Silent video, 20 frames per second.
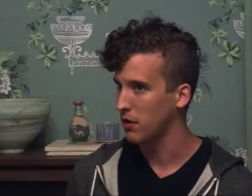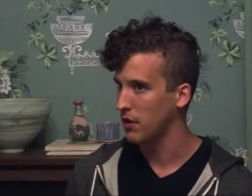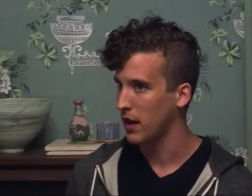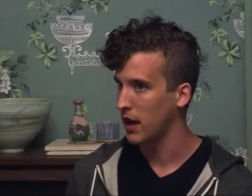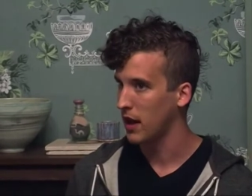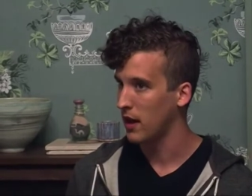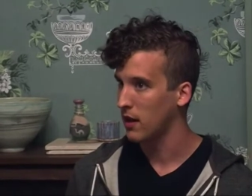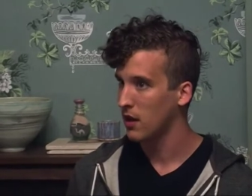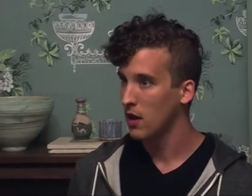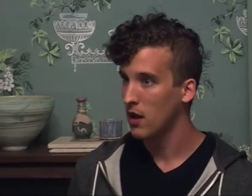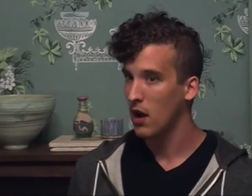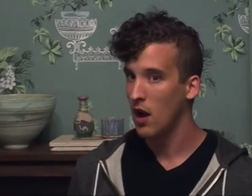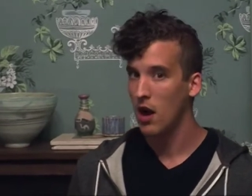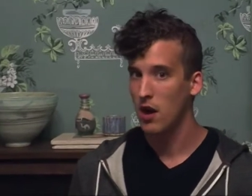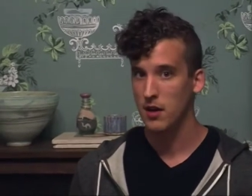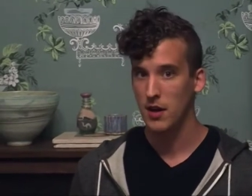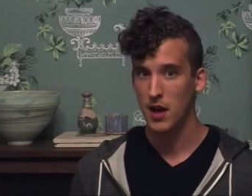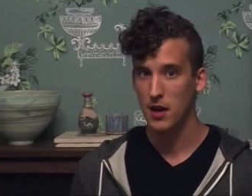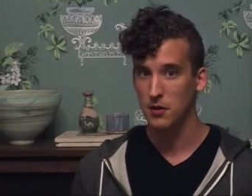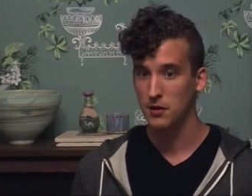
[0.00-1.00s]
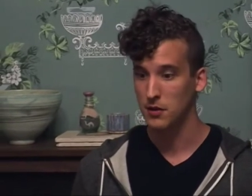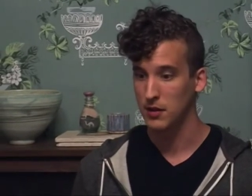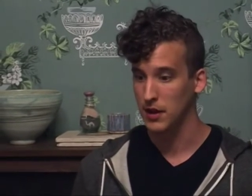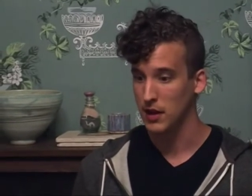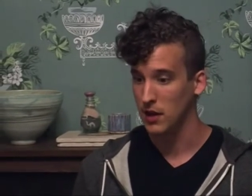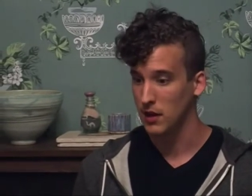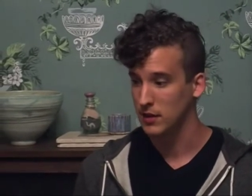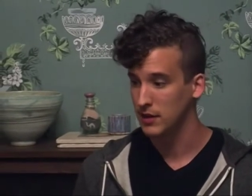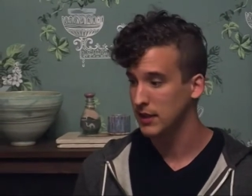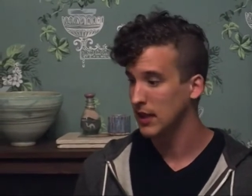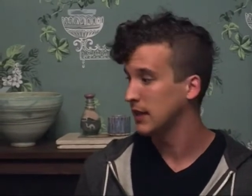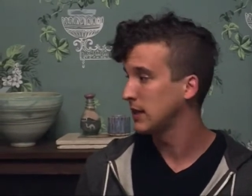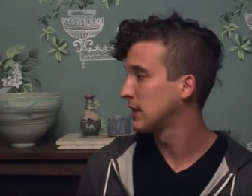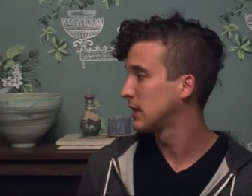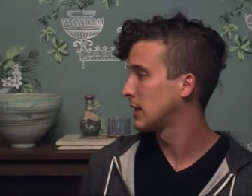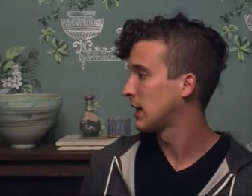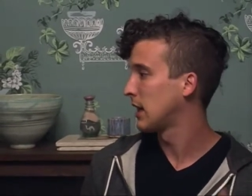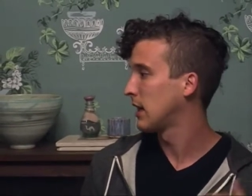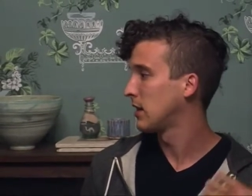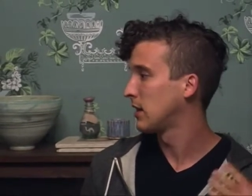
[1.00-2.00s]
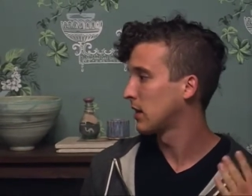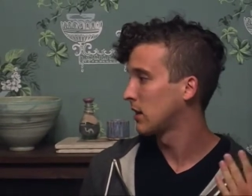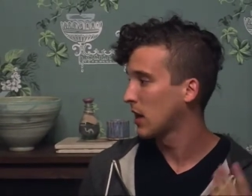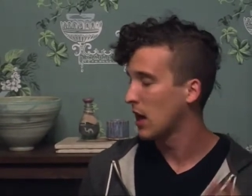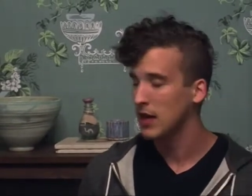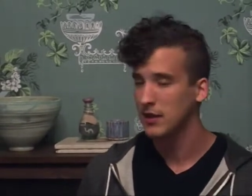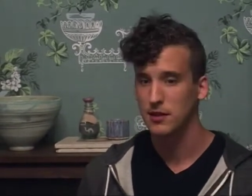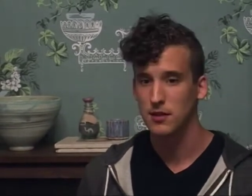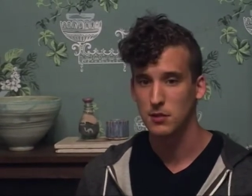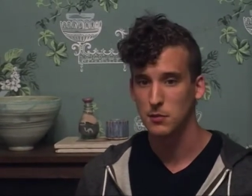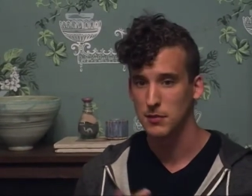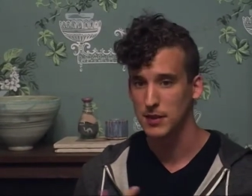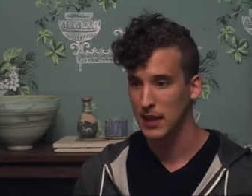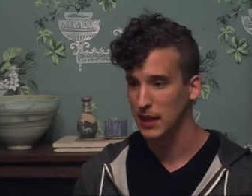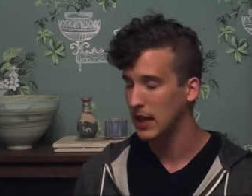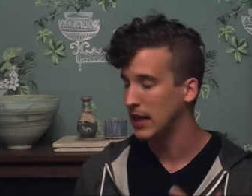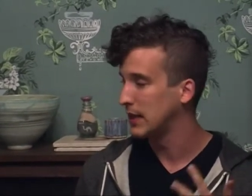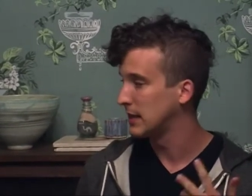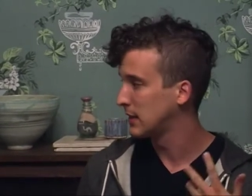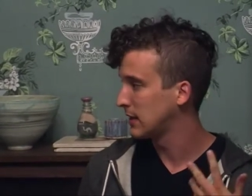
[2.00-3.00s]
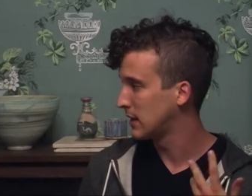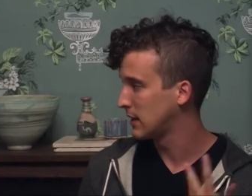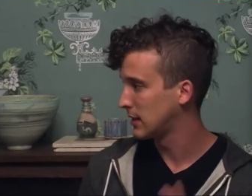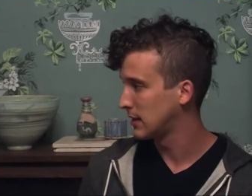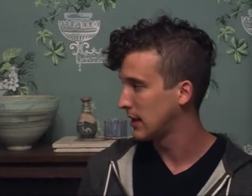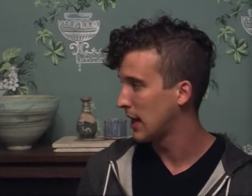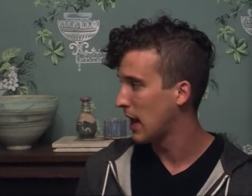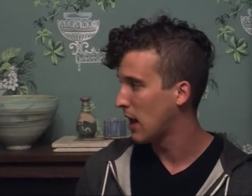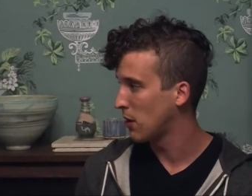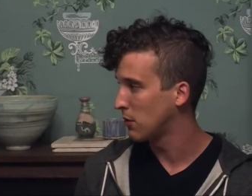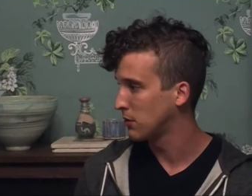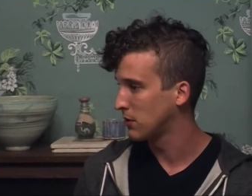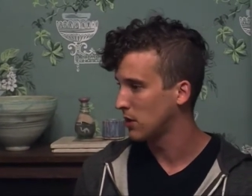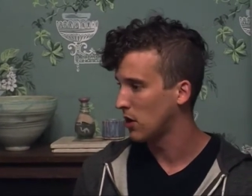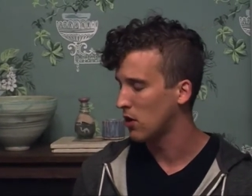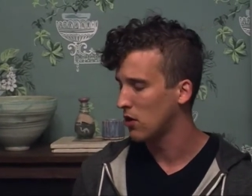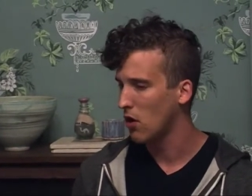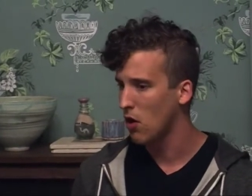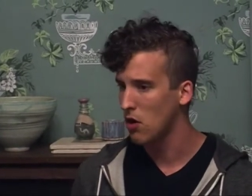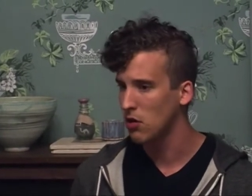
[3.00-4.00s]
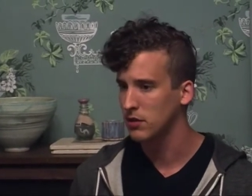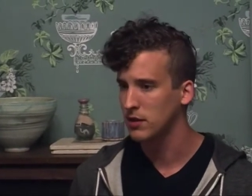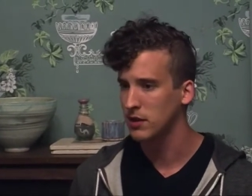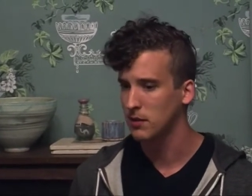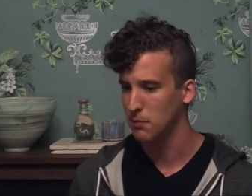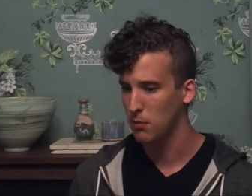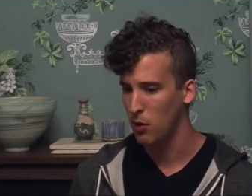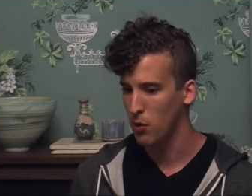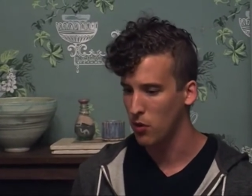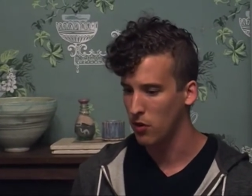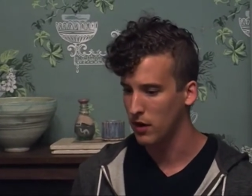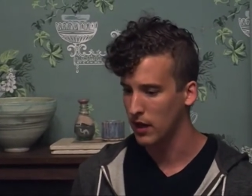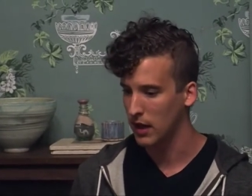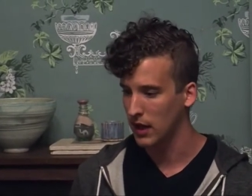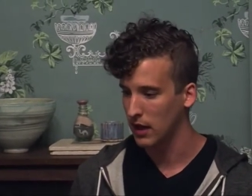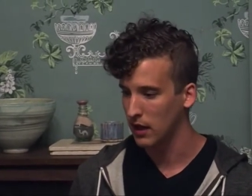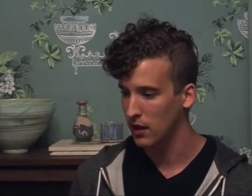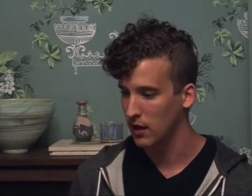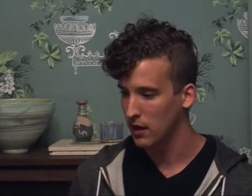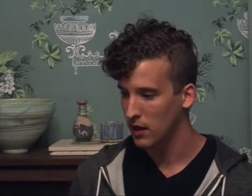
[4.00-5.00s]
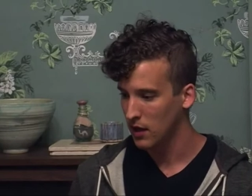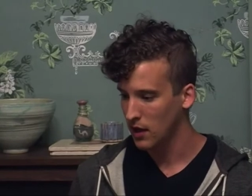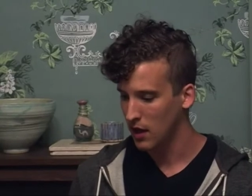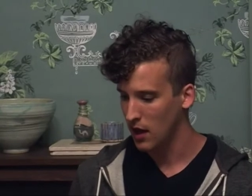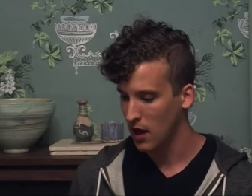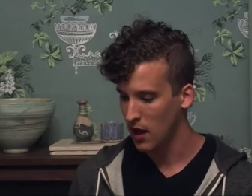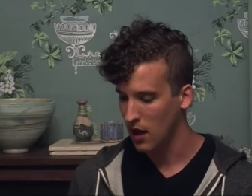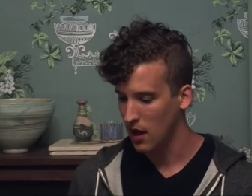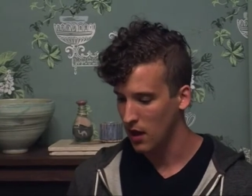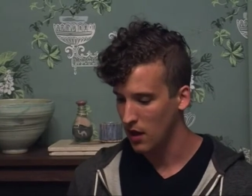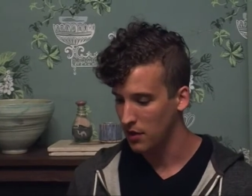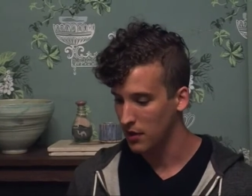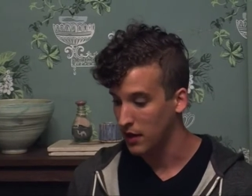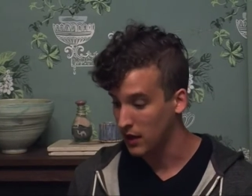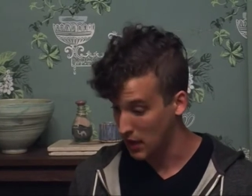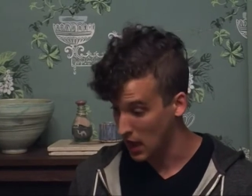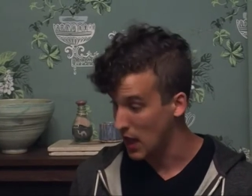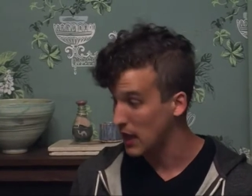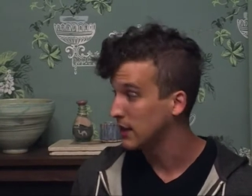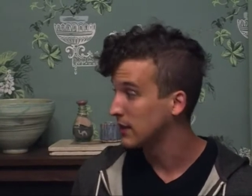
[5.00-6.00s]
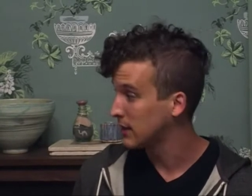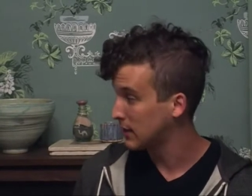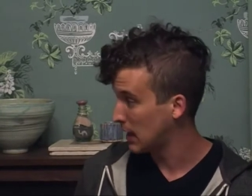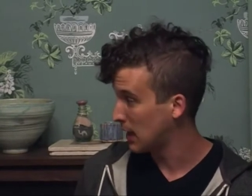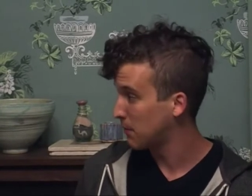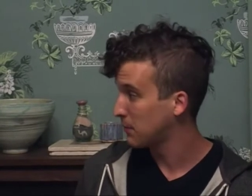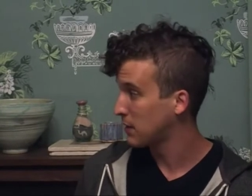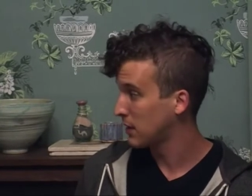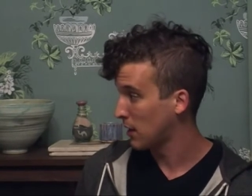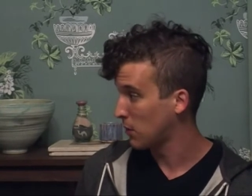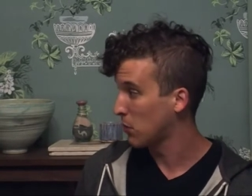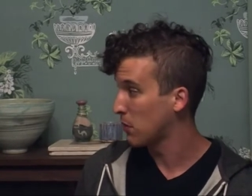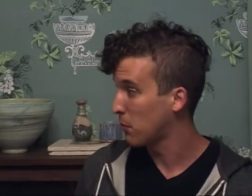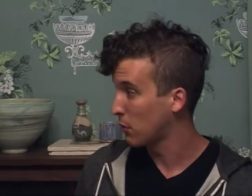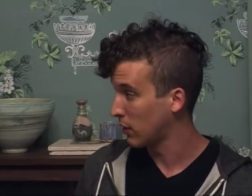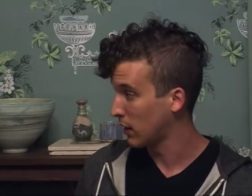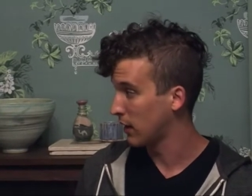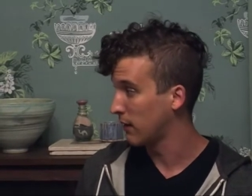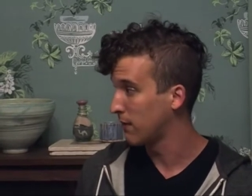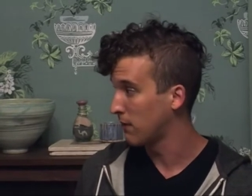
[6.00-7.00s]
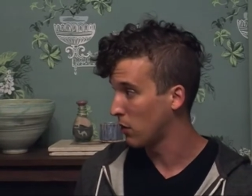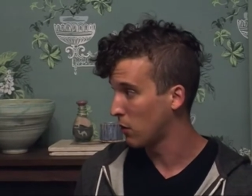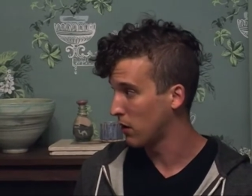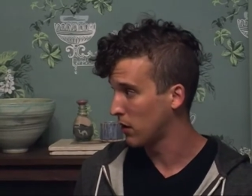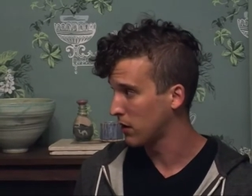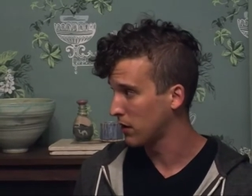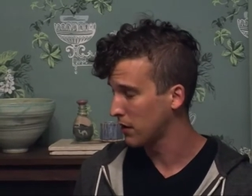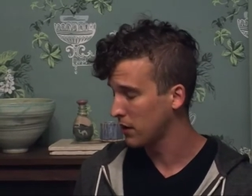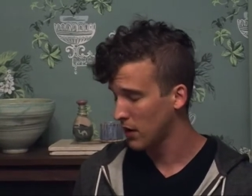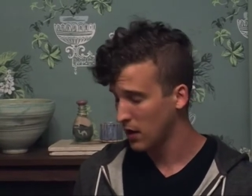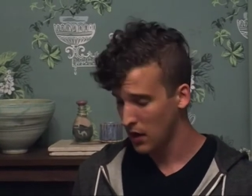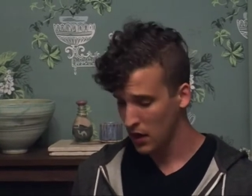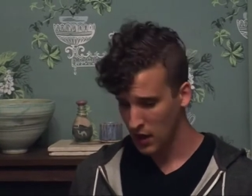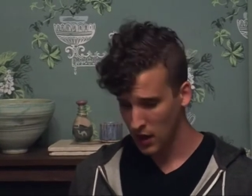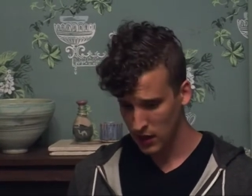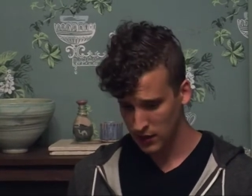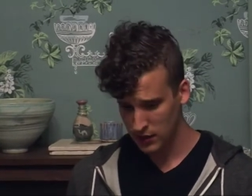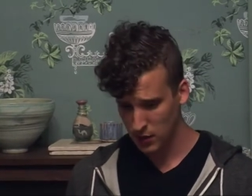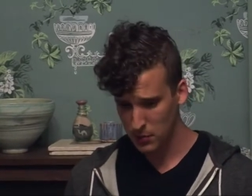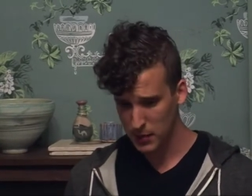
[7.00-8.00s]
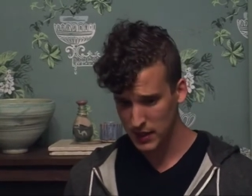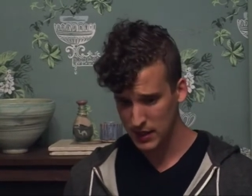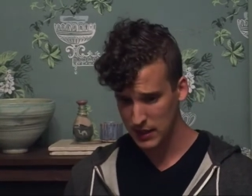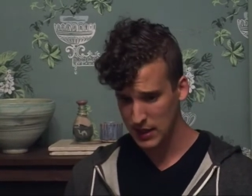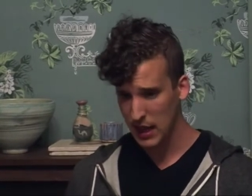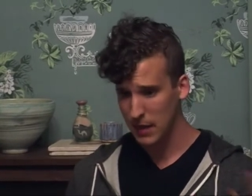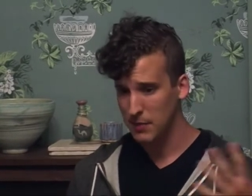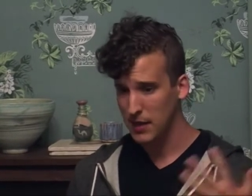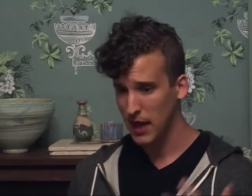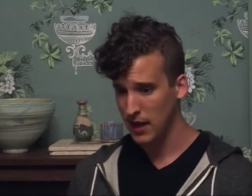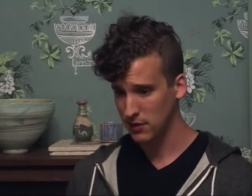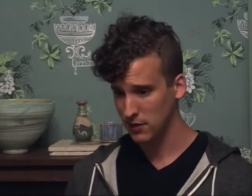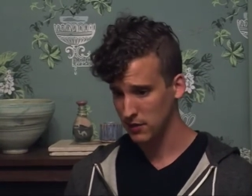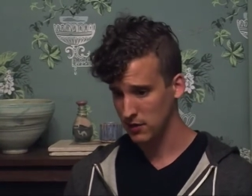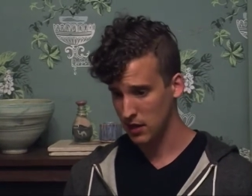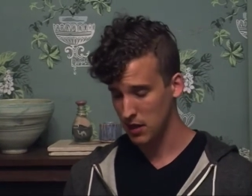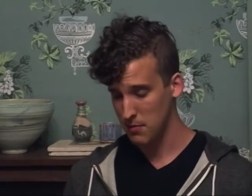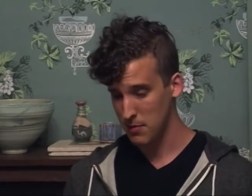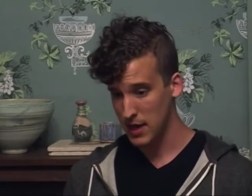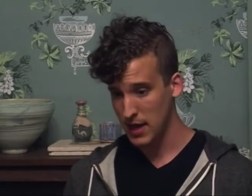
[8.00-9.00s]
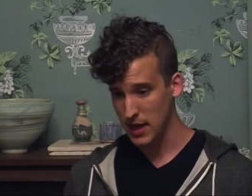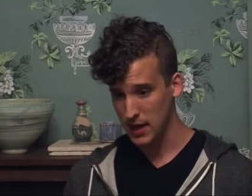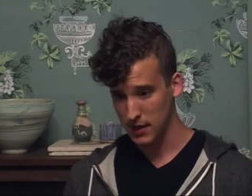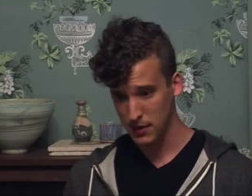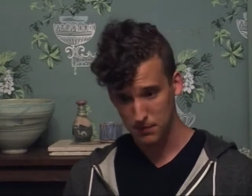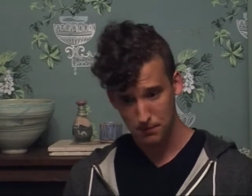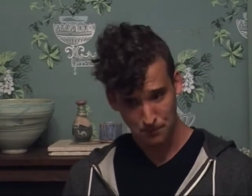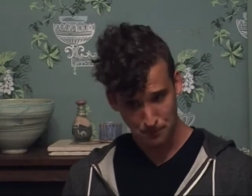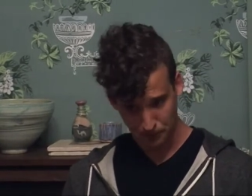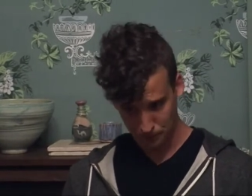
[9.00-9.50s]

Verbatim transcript: that not only our set design, the costumes, the lights, the sounds are all supporting uh, the concept that we're putting forth. So by the time the actors come in,